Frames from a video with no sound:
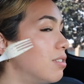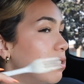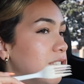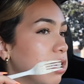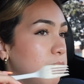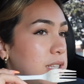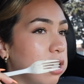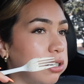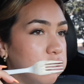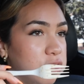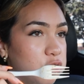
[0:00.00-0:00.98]
And since I made
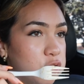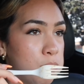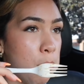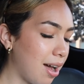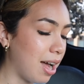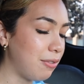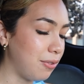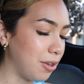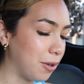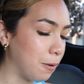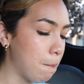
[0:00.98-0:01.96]
that decision, I
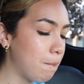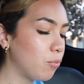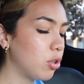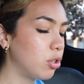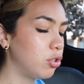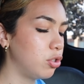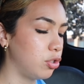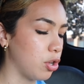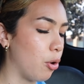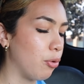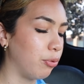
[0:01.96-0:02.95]
feel
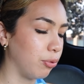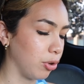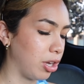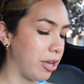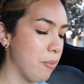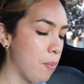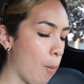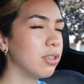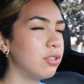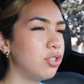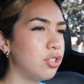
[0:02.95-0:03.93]
so free.
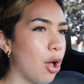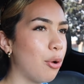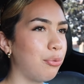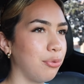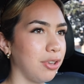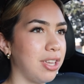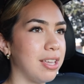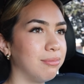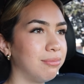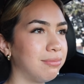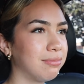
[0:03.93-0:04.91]
So
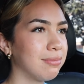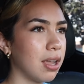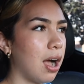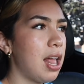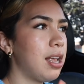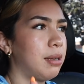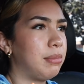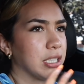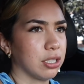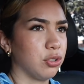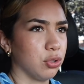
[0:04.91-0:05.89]
free. I am
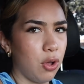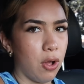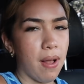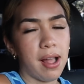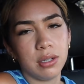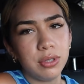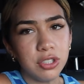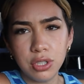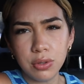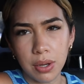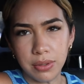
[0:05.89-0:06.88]
in control. I
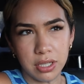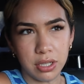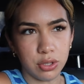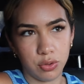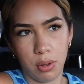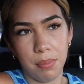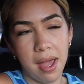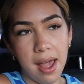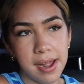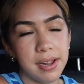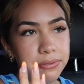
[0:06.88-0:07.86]
always knew I was in control,
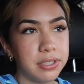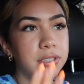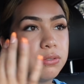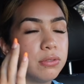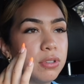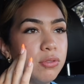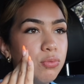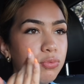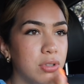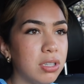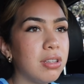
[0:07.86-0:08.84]
but I feel
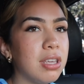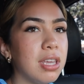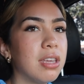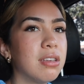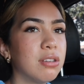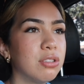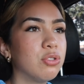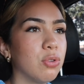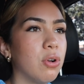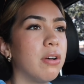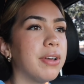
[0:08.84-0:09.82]
really in
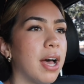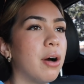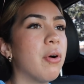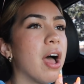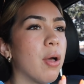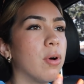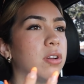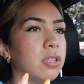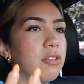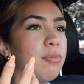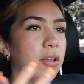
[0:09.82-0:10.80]
control of how I want
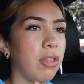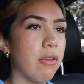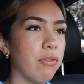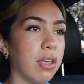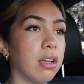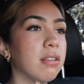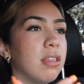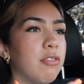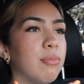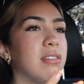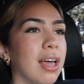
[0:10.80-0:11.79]
to live my life. Like,
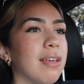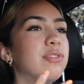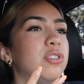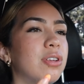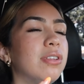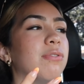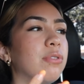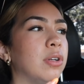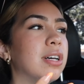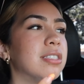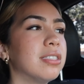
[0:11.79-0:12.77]
live my life to the
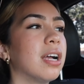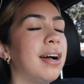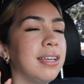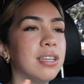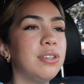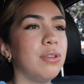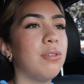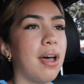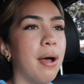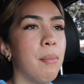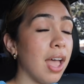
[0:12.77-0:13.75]
fullest. I can do
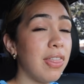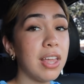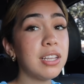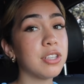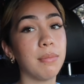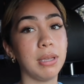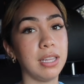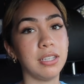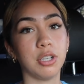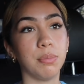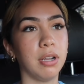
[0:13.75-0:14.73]
that. And that does not mean
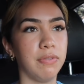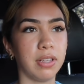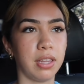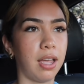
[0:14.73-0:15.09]
things are perfect.